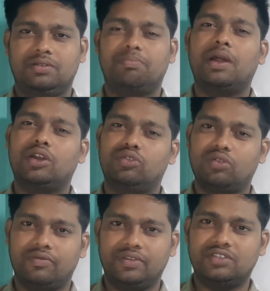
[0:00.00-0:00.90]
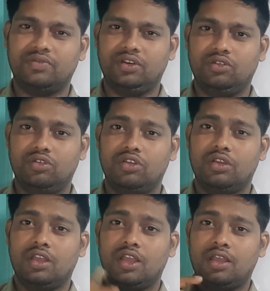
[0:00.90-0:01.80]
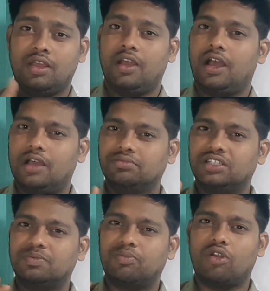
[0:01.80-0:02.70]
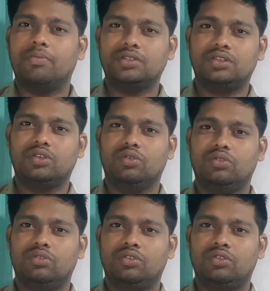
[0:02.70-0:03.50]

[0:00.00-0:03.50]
part 2 of this video. I'm just promising you